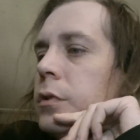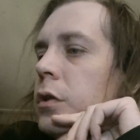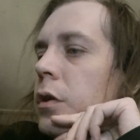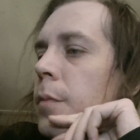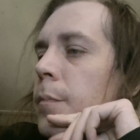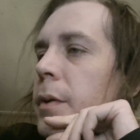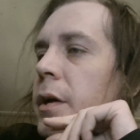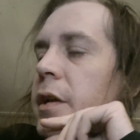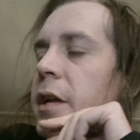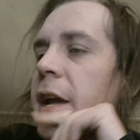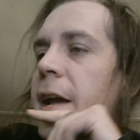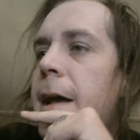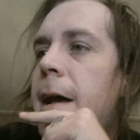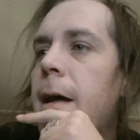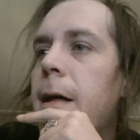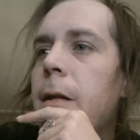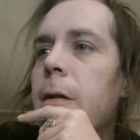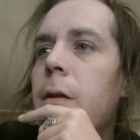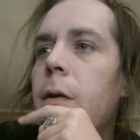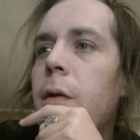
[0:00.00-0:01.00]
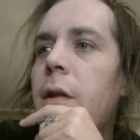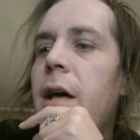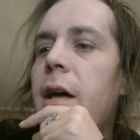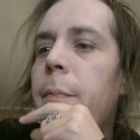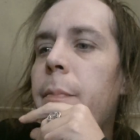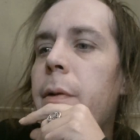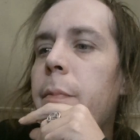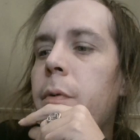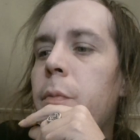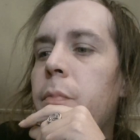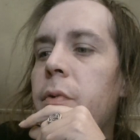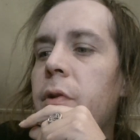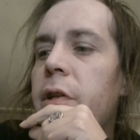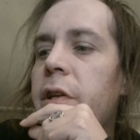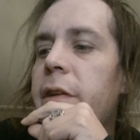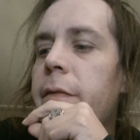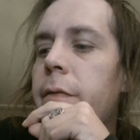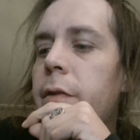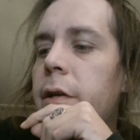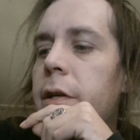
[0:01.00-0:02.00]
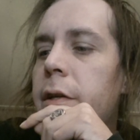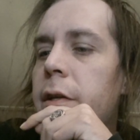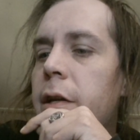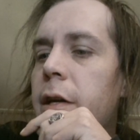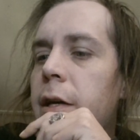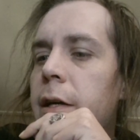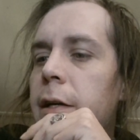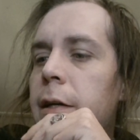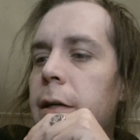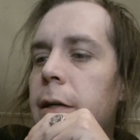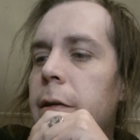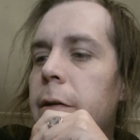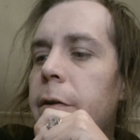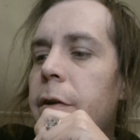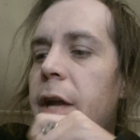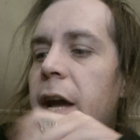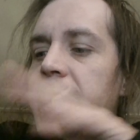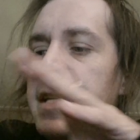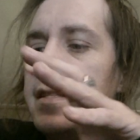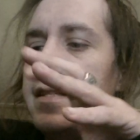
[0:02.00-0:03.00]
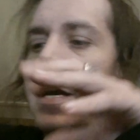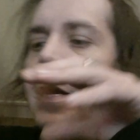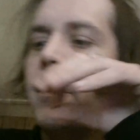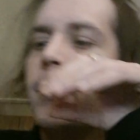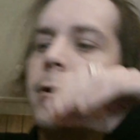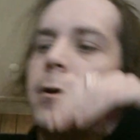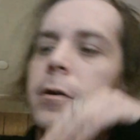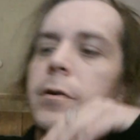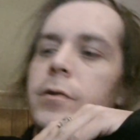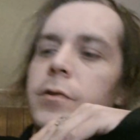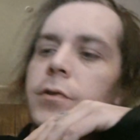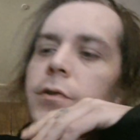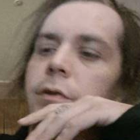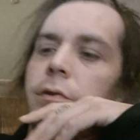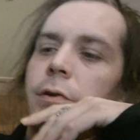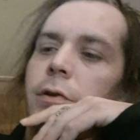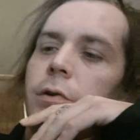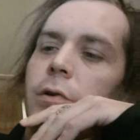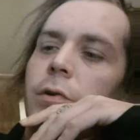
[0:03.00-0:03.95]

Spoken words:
But yeah, a lot of people believe that night terrors